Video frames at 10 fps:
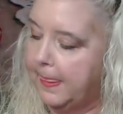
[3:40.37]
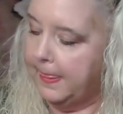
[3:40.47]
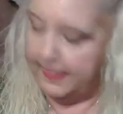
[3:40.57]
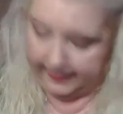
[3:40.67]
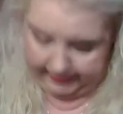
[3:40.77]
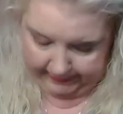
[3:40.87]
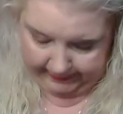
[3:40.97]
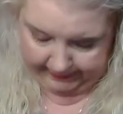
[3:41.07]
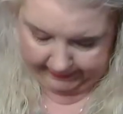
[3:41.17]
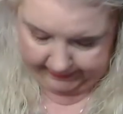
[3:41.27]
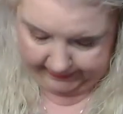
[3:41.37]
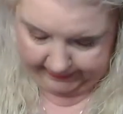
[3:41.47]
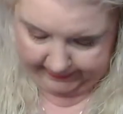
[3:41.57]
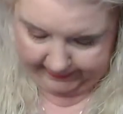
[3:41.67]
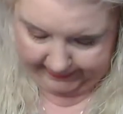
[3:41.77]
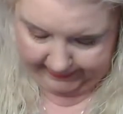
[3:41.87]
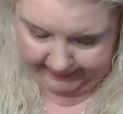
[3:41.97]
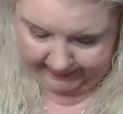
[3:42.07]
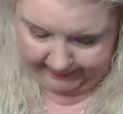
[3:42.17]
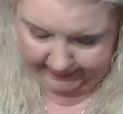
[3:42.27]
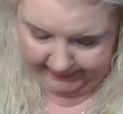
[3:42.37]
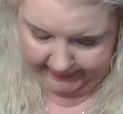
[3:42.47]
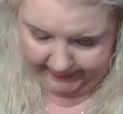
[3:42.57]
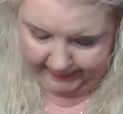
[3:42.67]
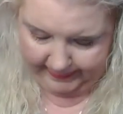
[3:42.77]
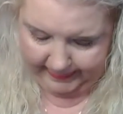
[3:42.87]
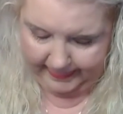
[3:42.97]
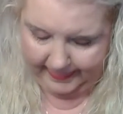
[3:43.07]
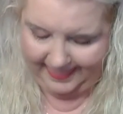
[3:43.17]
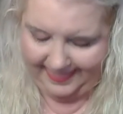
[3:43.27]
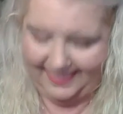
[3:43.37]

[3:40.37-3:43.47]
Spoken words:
[no speech]